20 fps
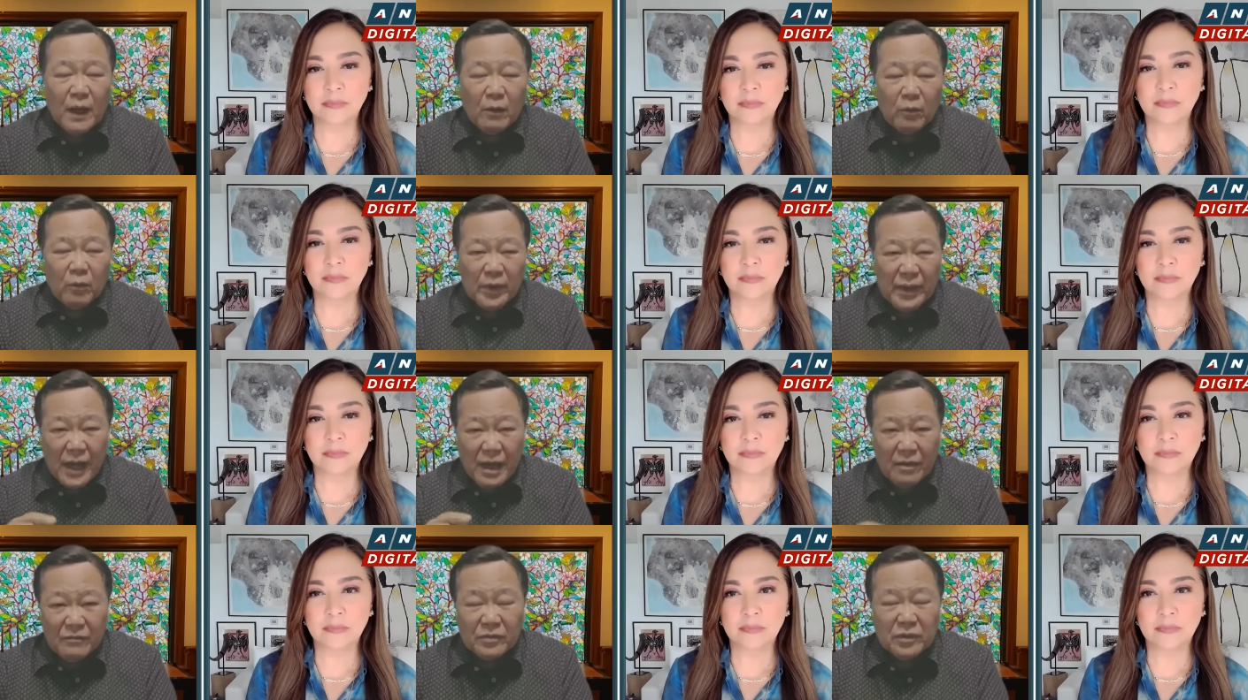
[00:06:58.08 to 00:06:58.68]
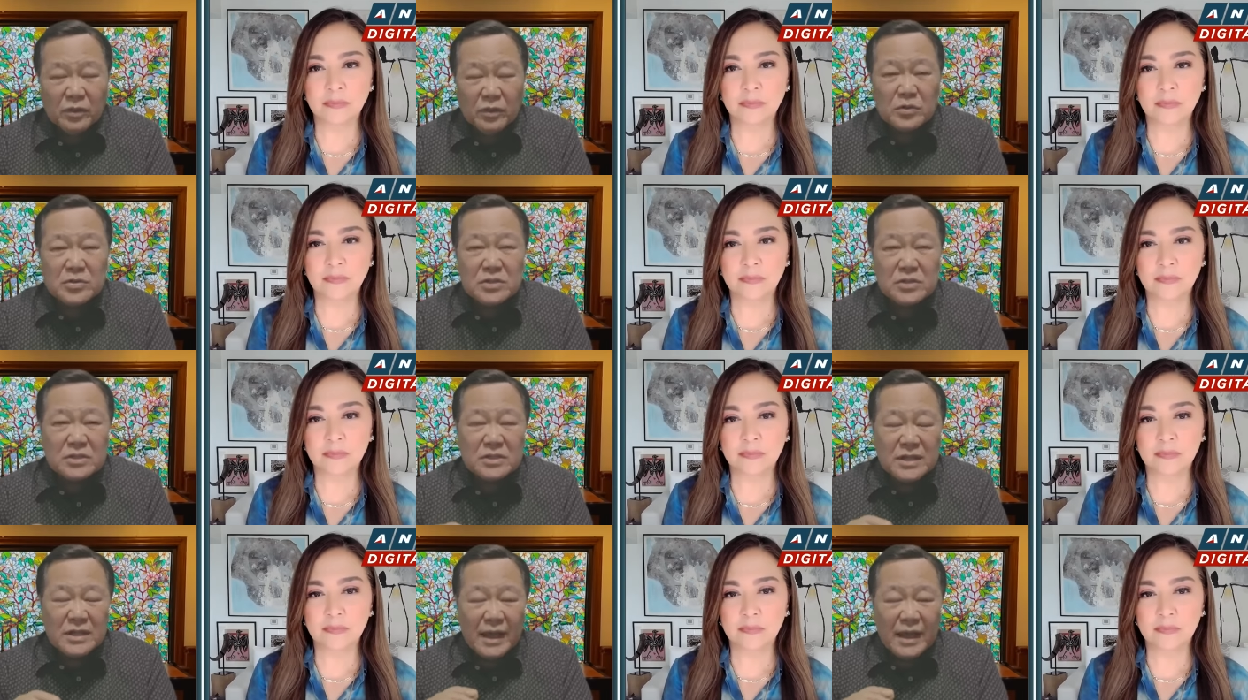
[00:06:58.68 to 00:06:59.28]
Speaker 1: we have to
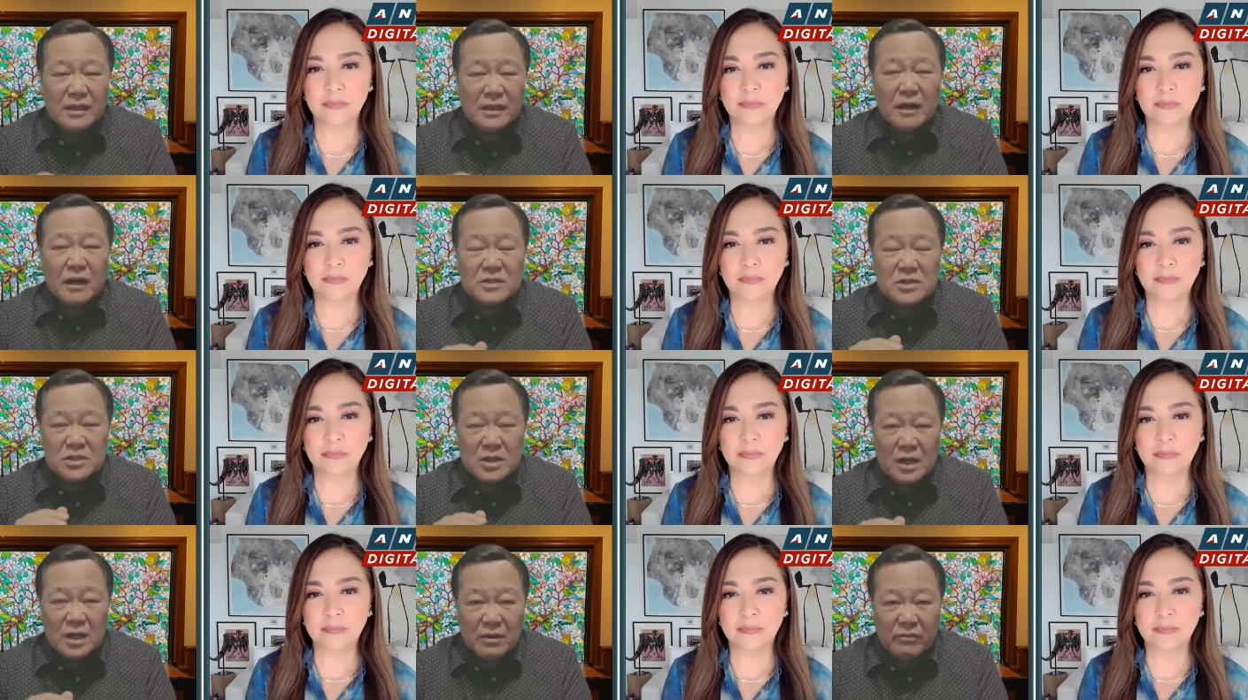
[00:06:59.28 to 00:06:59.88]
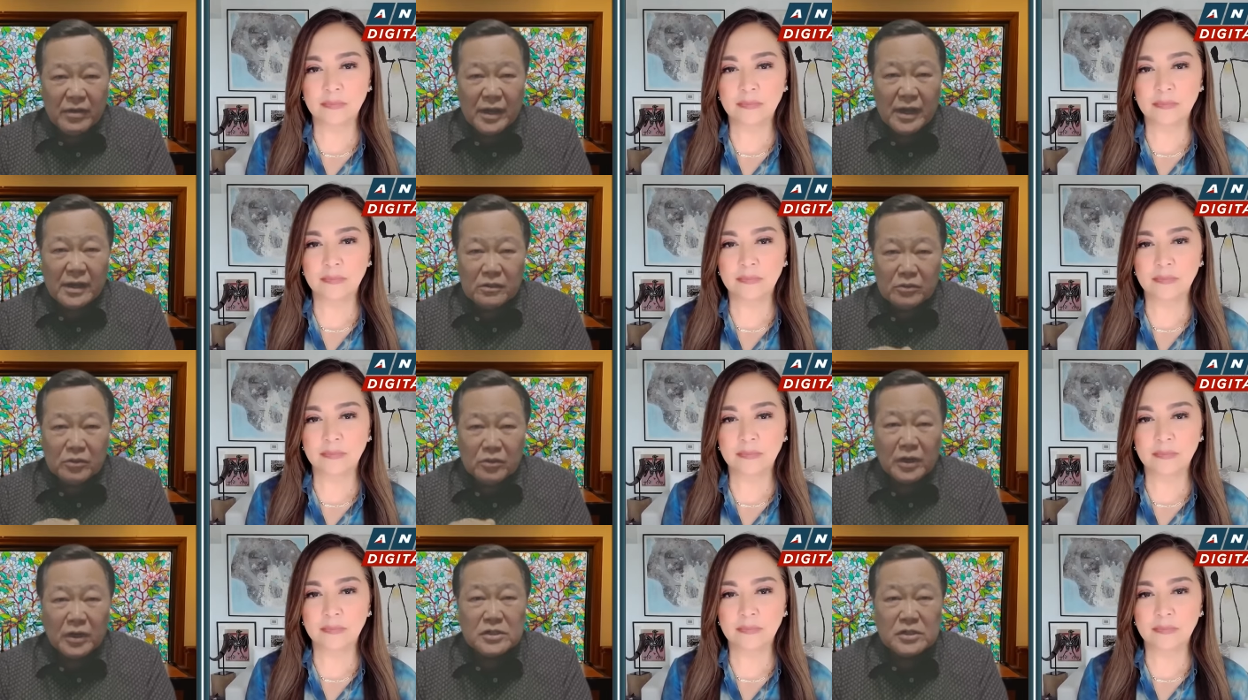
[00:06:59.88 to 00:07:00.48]
send our survey
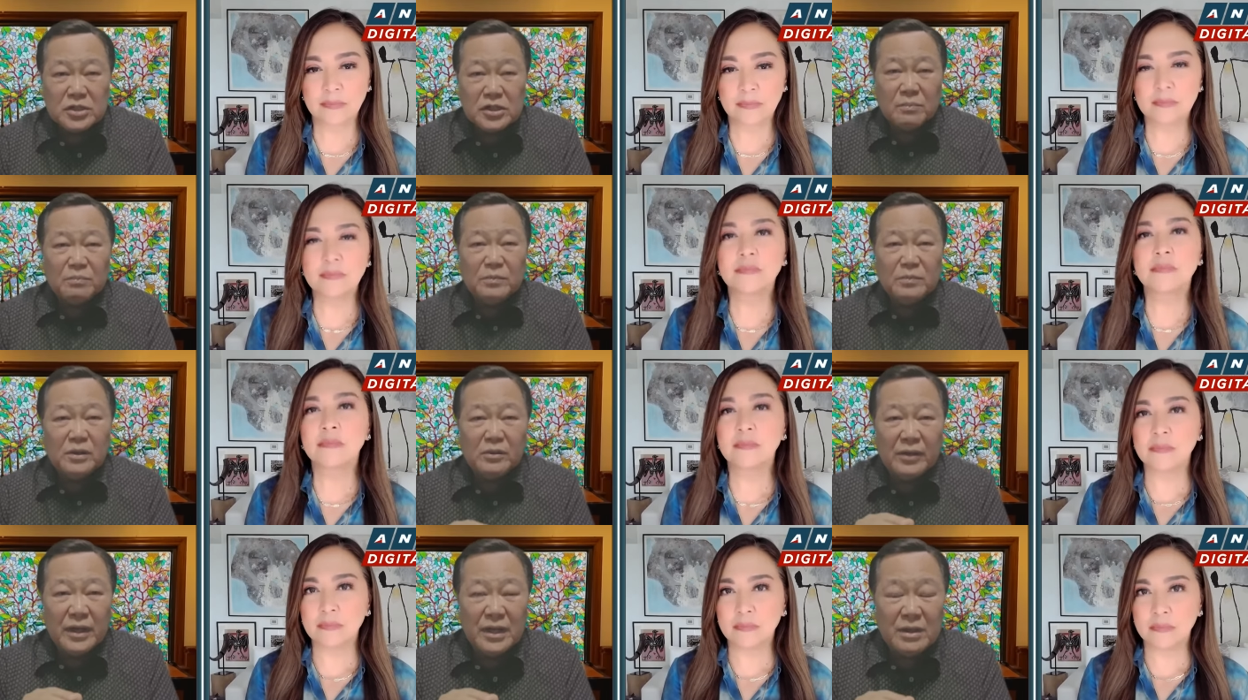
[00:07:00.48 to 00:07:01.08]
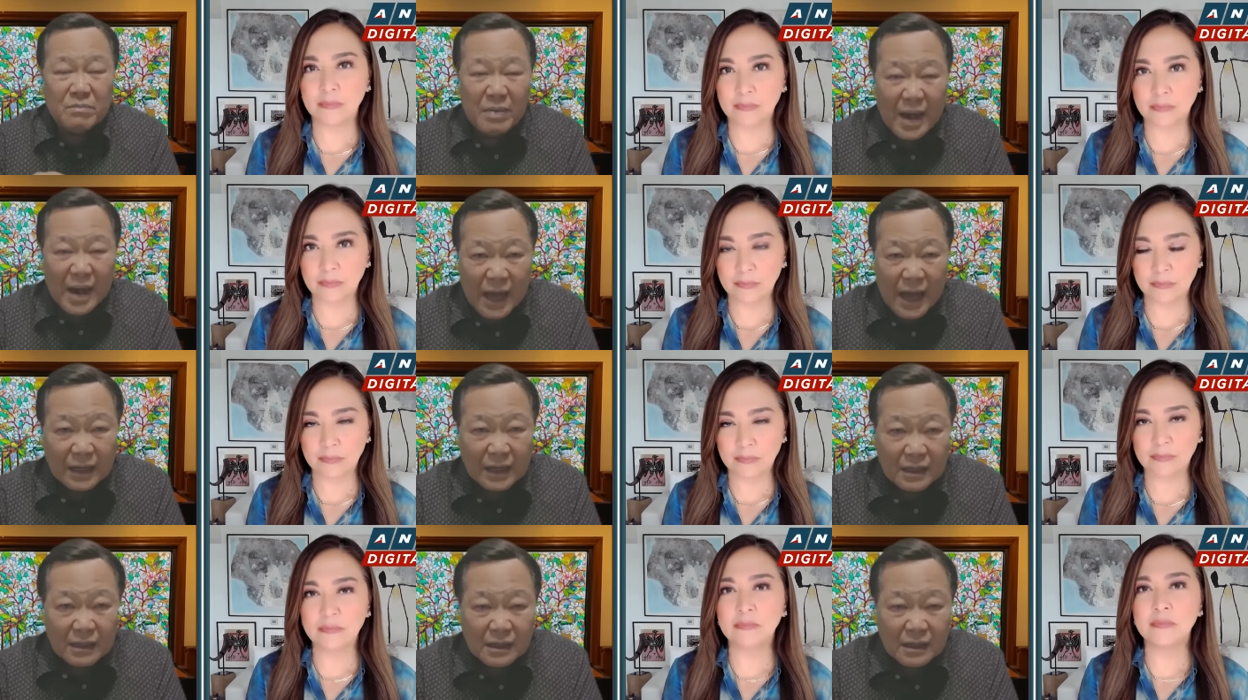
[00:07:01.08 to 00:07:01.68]
and drilling ship to Reed
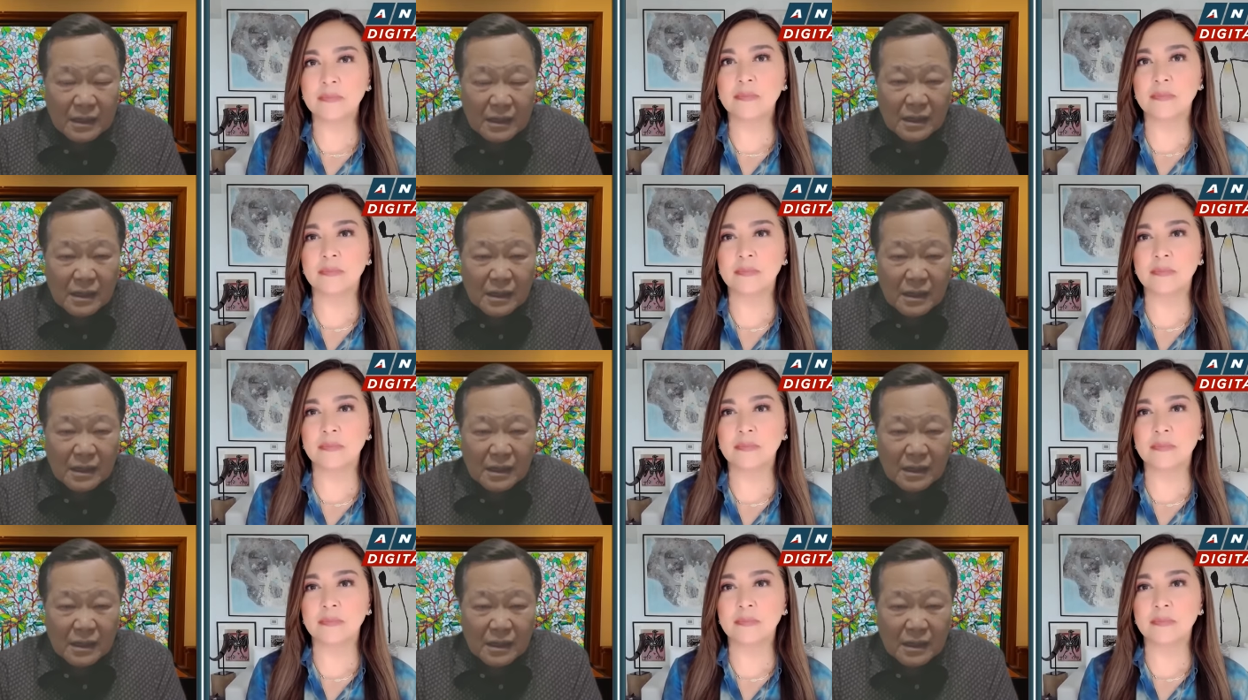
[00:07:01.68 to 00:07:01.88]
Bank. mm-hmm.